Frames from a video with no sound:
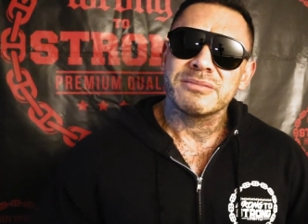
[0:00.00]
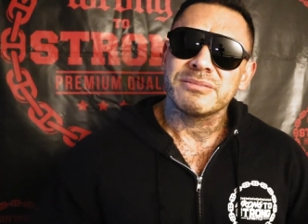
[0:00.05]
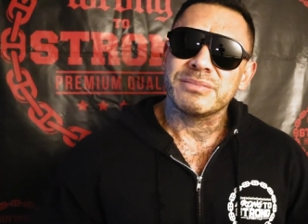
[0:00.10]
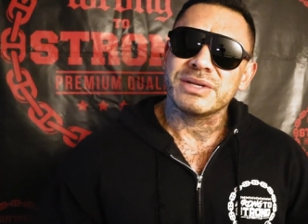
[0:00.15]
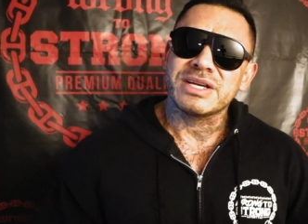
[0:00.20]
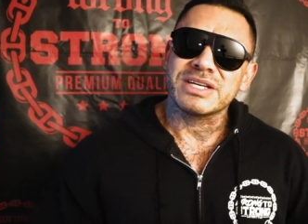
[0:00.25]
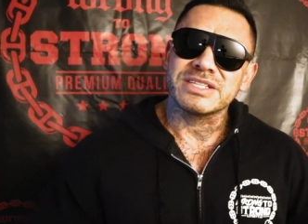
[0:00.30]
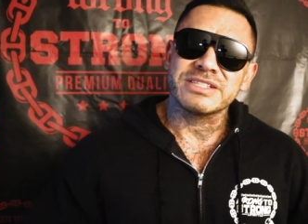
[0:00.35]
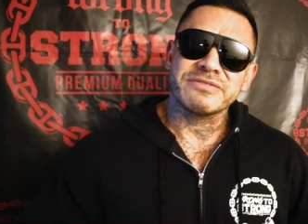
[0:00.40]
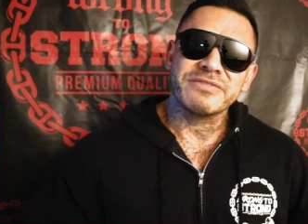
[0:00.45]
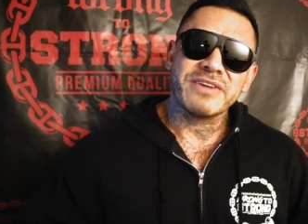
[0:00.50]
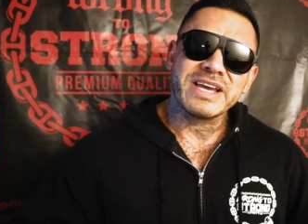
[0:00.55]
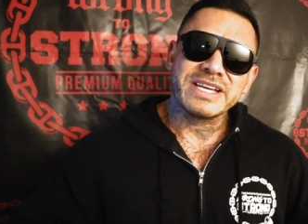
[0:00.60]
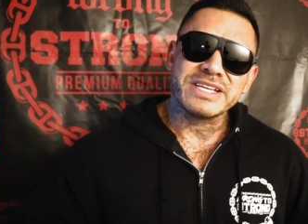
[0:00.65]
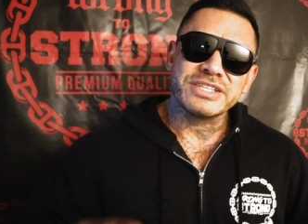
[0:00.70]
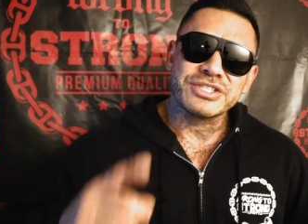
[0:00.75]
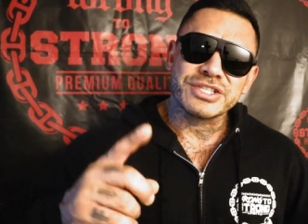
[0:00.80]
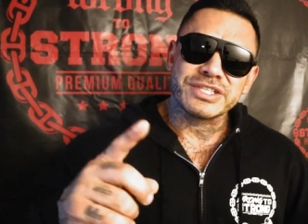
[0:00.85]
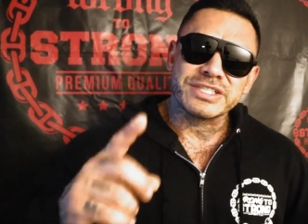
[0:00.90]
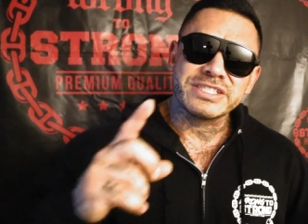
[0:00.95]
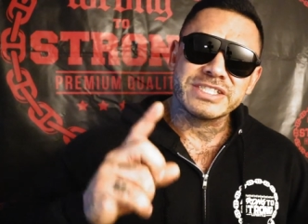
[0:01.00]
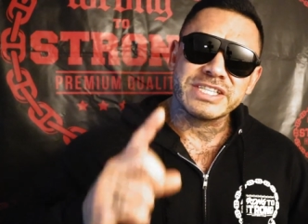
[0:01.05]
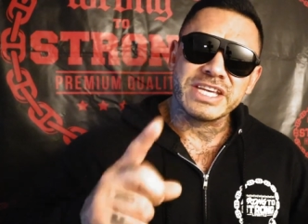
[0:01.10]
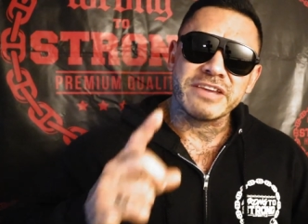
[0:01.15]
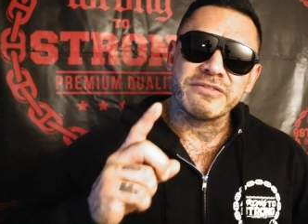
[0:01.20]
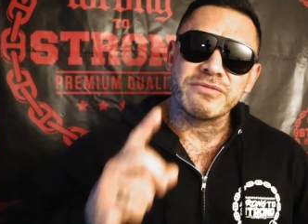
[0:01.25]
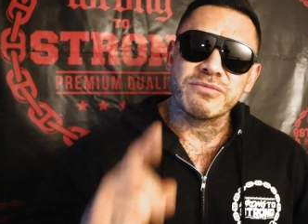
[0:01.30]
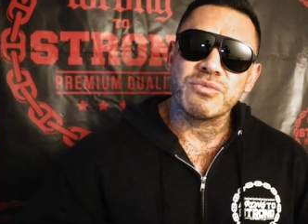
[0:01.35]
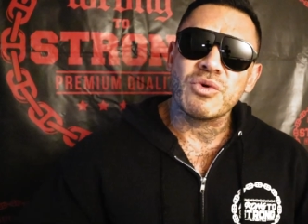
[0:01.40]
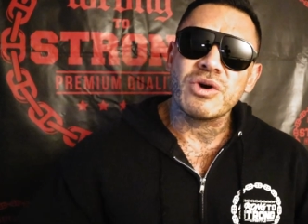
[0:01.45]
Because if I could just
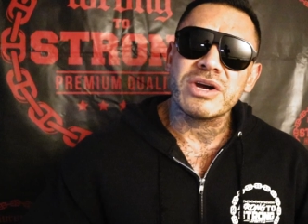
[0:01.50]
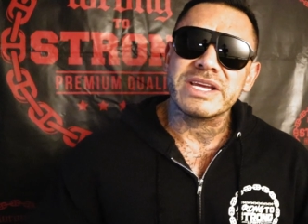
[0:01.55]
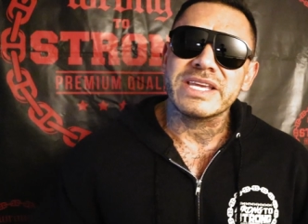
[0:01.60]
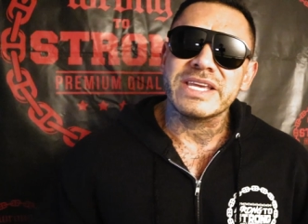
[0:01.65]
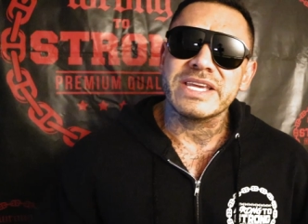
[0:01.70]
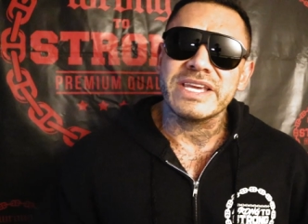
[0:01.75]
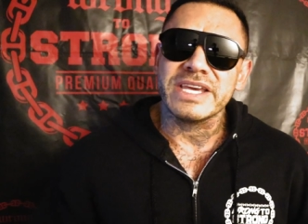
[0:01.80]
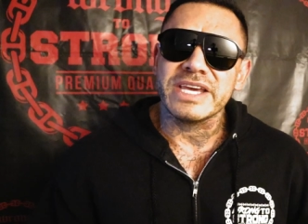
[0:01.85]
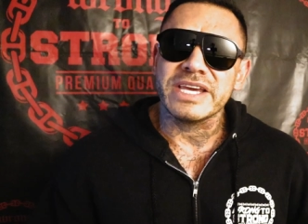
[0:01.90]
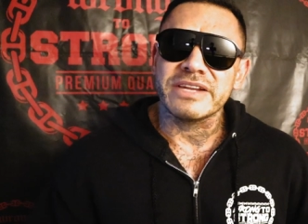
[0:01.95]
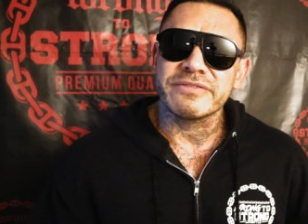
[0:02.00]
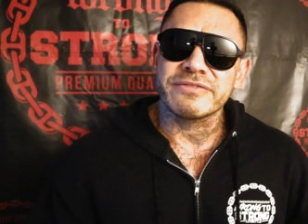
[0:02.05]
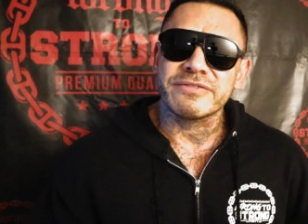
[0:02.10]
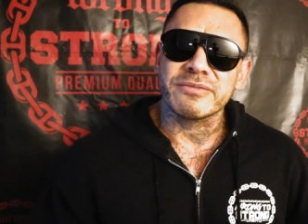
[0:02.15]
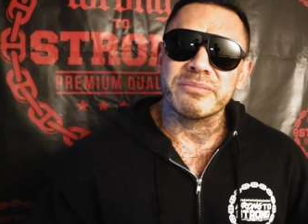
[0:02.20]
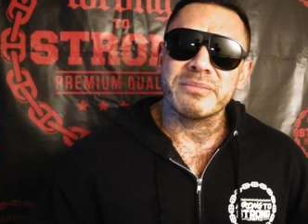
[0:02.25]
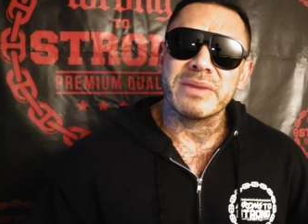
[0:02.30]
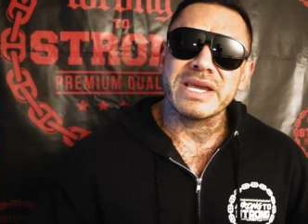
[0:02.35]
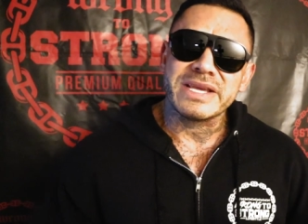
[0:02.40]
save one kid from